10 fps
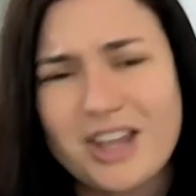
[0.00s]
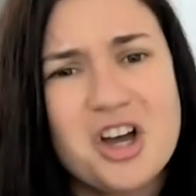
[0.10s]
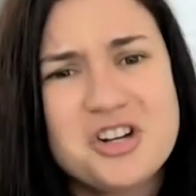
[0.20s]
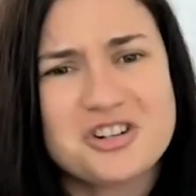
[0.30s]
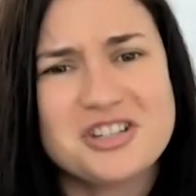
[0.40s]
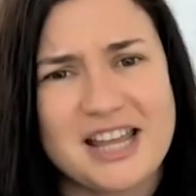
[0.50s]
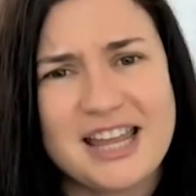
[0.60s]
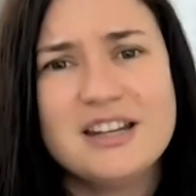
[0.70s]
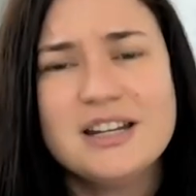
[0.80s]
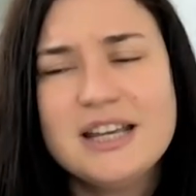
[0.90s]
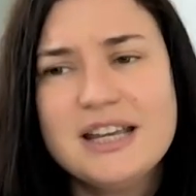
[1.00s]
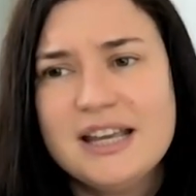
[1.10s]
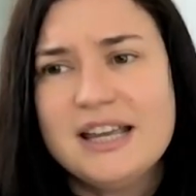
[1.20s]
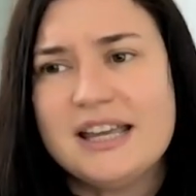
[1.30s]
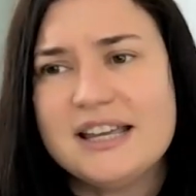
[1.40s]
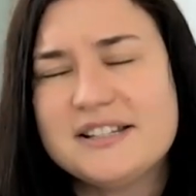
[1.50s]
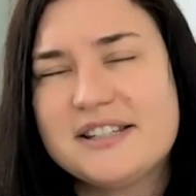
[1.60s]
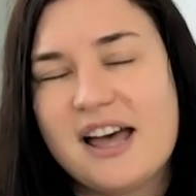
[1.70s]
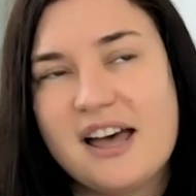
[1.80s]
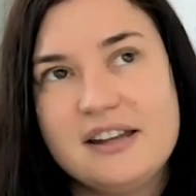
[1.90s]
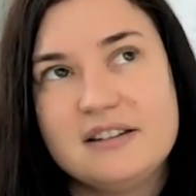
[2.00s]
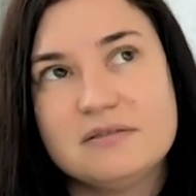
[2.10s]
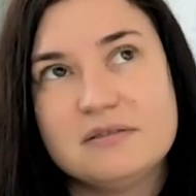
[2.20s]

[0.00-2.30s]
understand is that